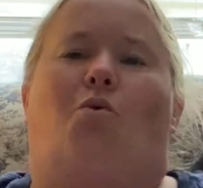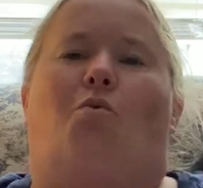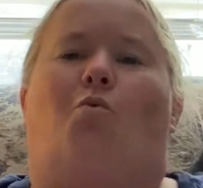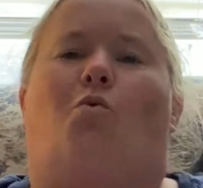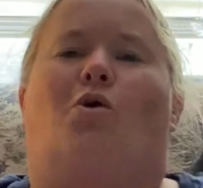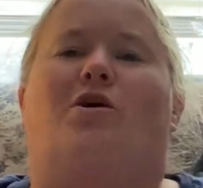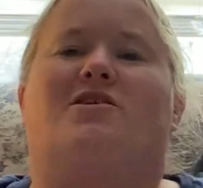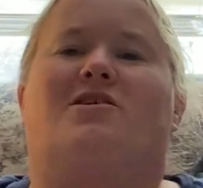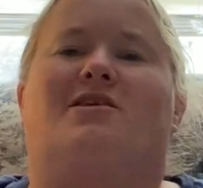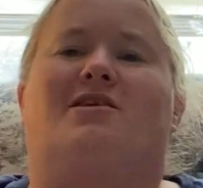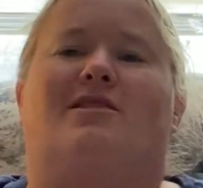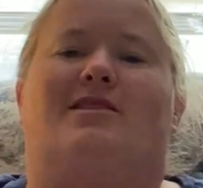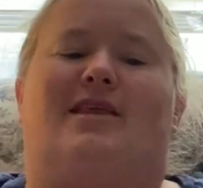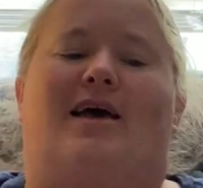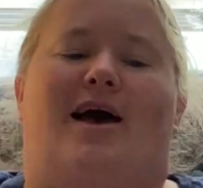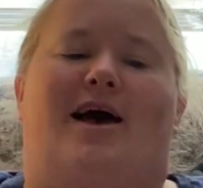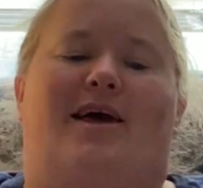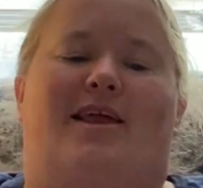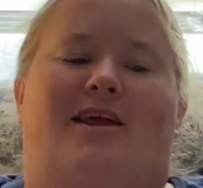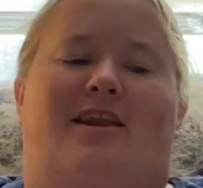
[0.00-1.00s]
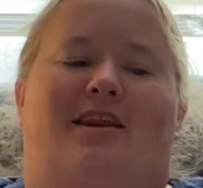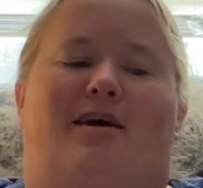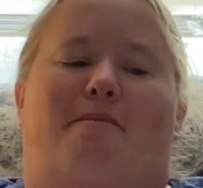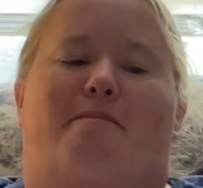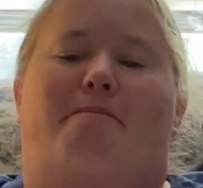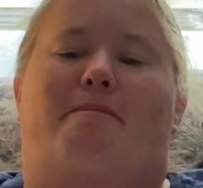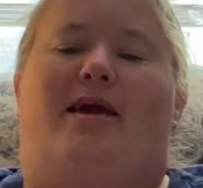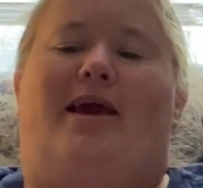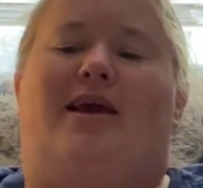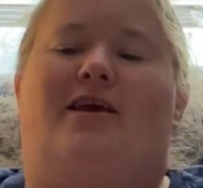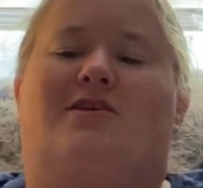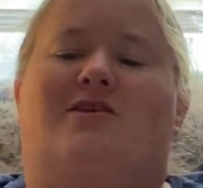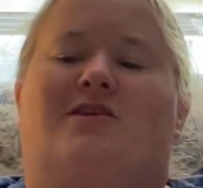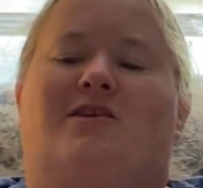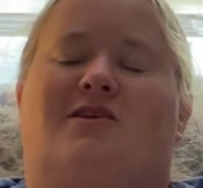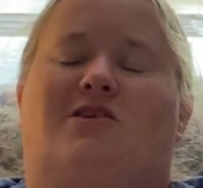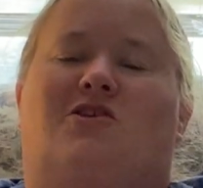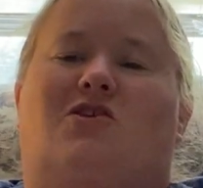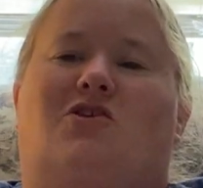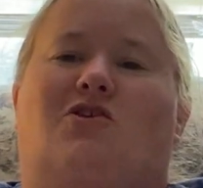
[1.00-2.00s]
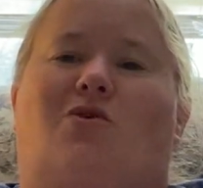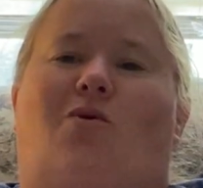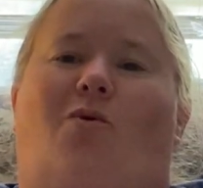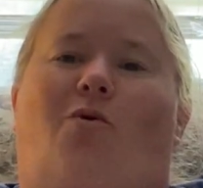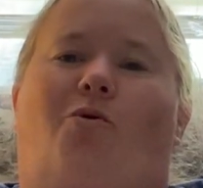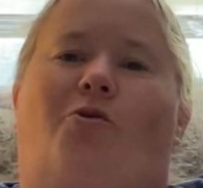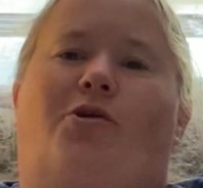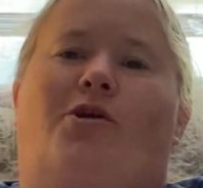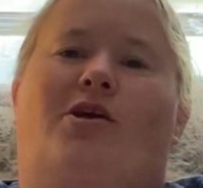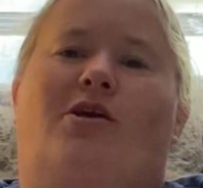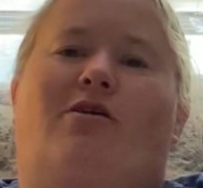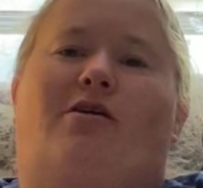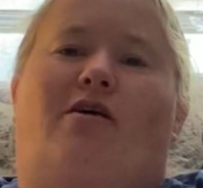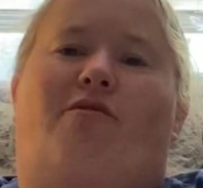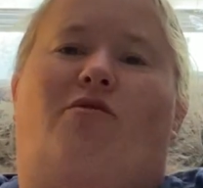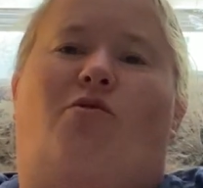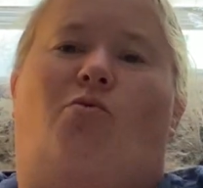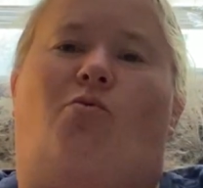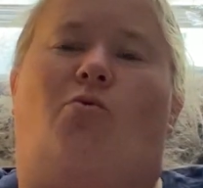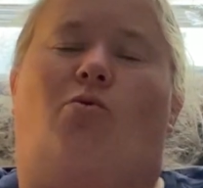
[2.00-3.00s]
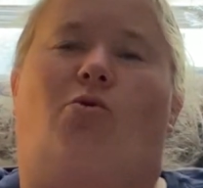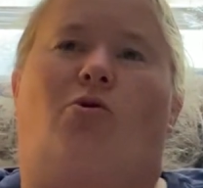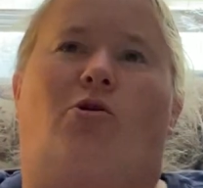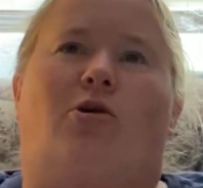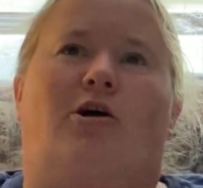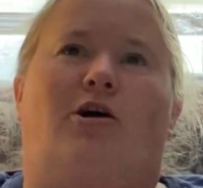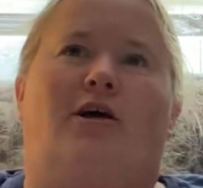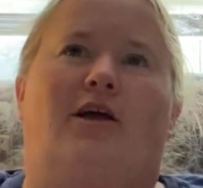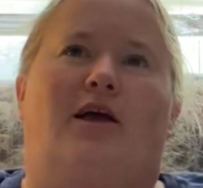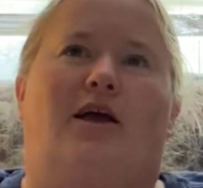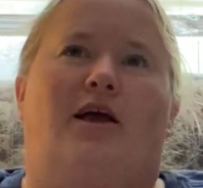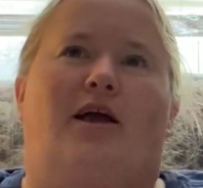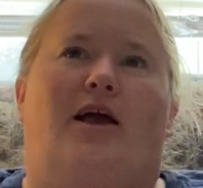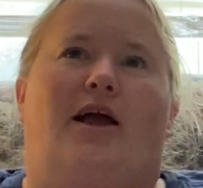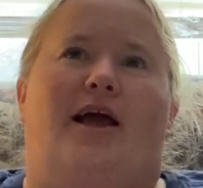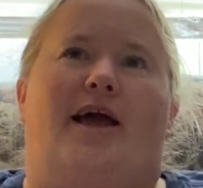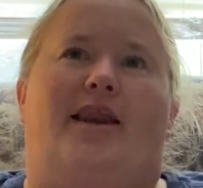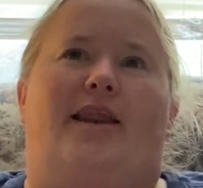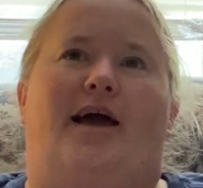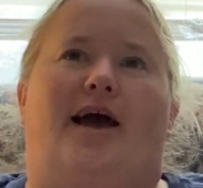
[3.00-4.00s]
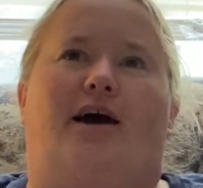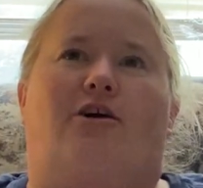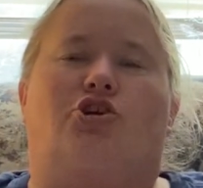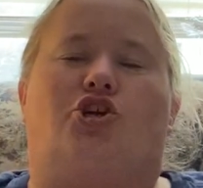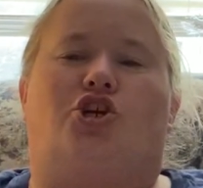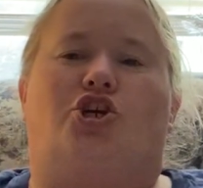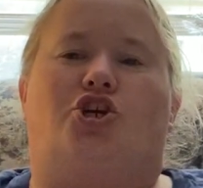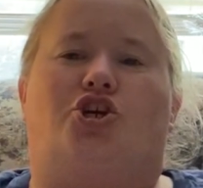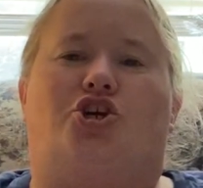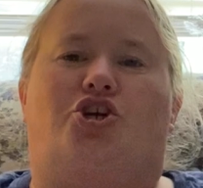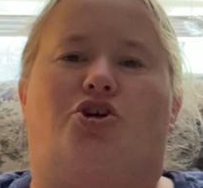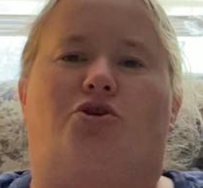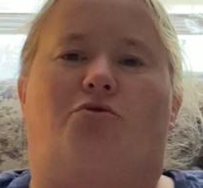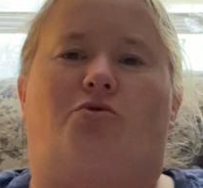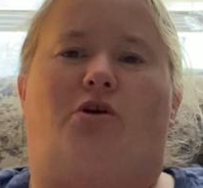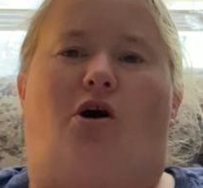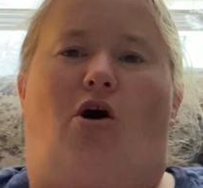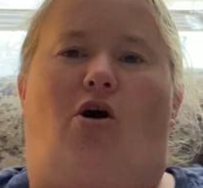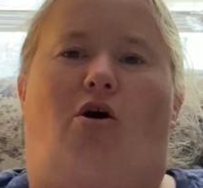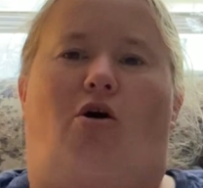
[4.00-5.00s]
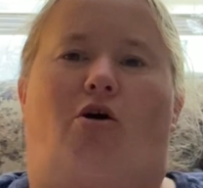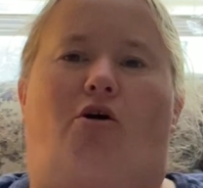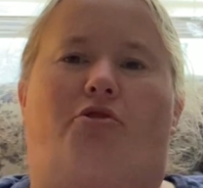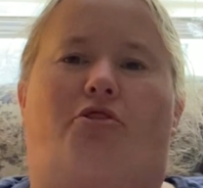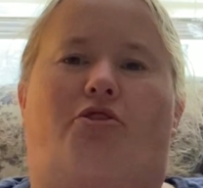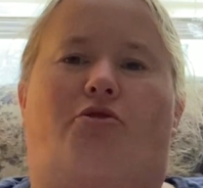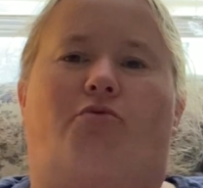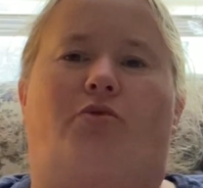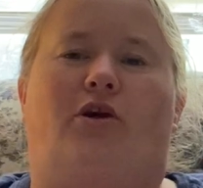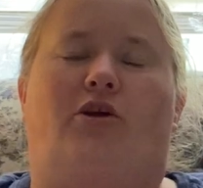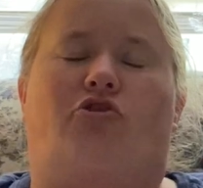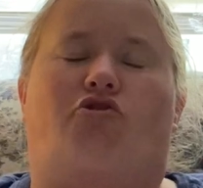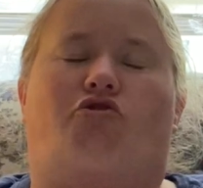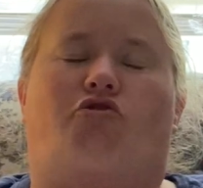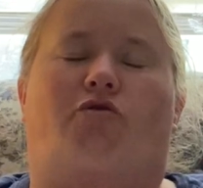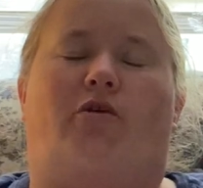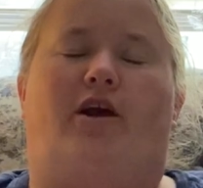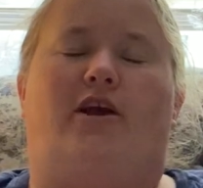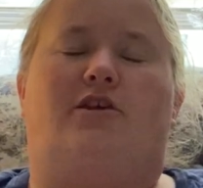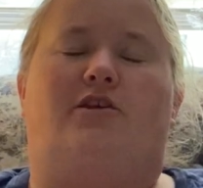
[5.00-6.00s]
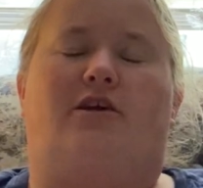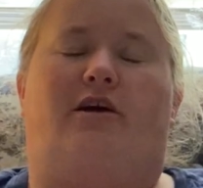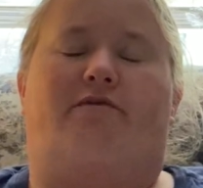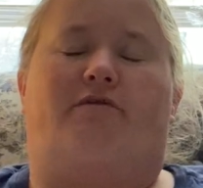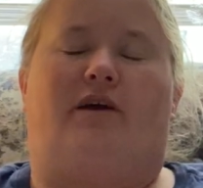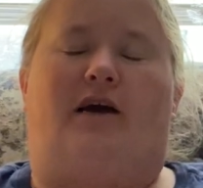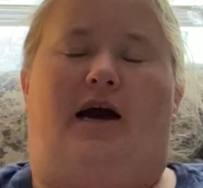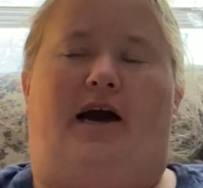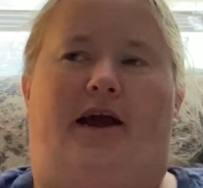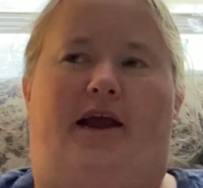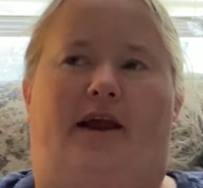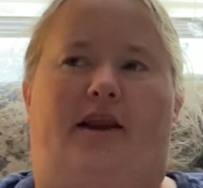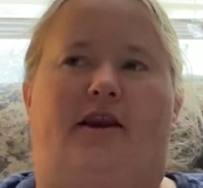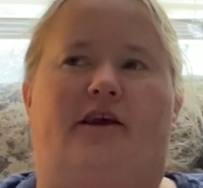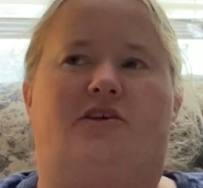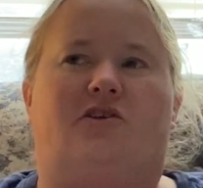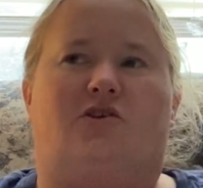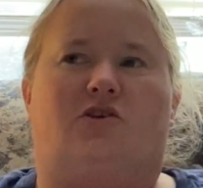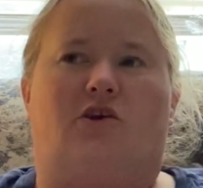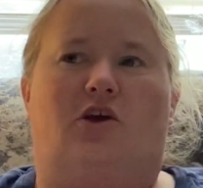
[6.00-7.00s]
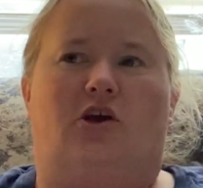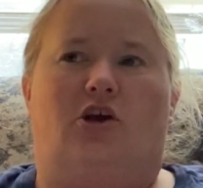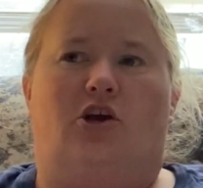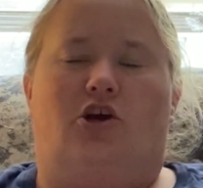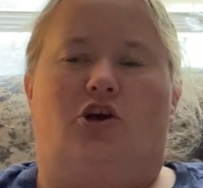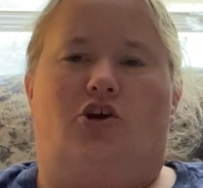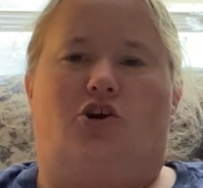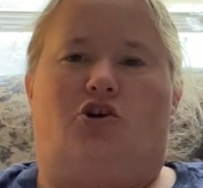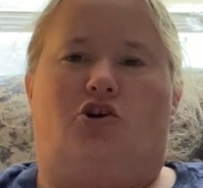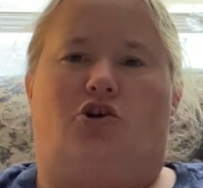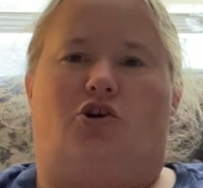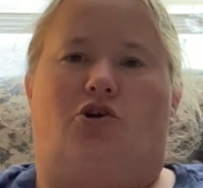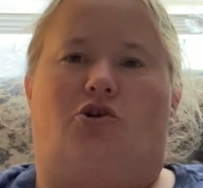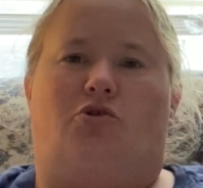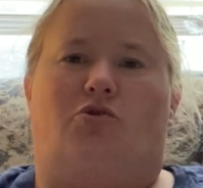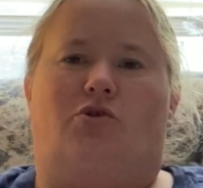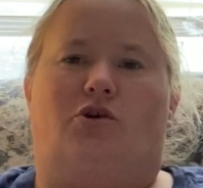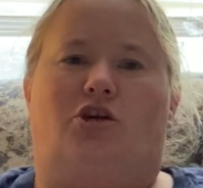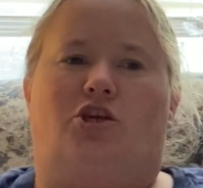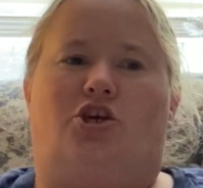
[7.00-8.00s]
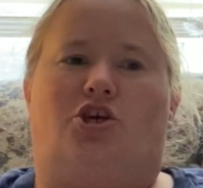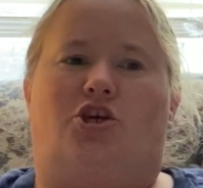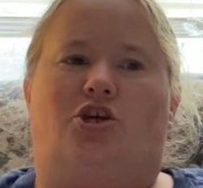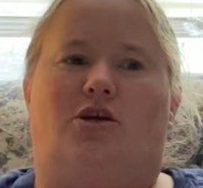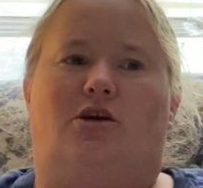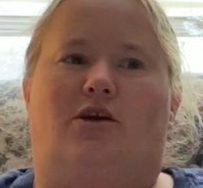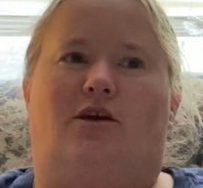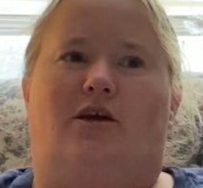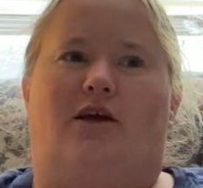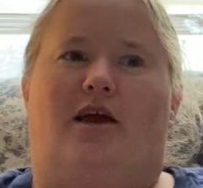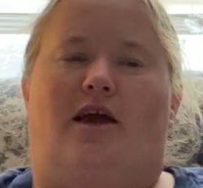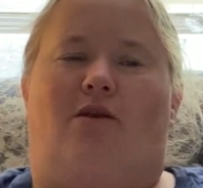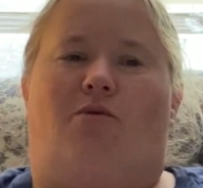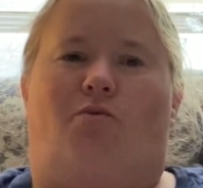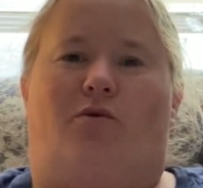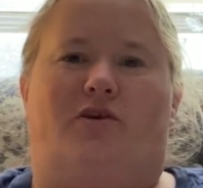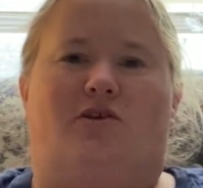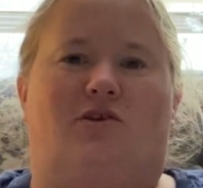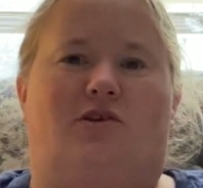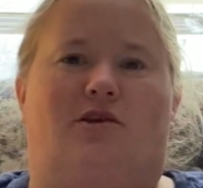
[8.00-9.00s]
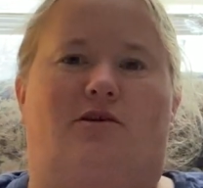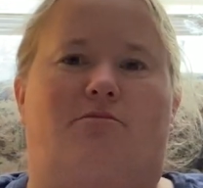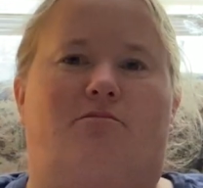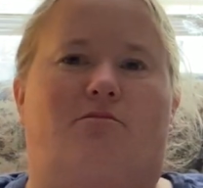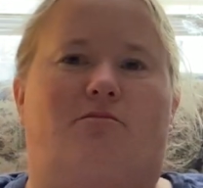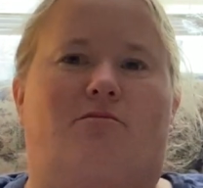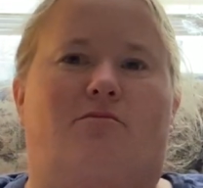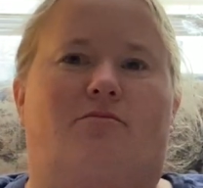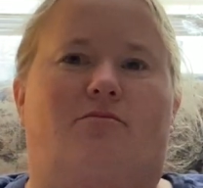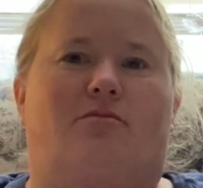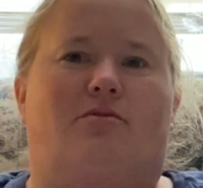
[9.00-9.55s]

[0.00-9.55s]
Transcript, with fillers: Wasn't that an amazing story of Aurora and how she showed all three traits of kindness, courage, and wisdom?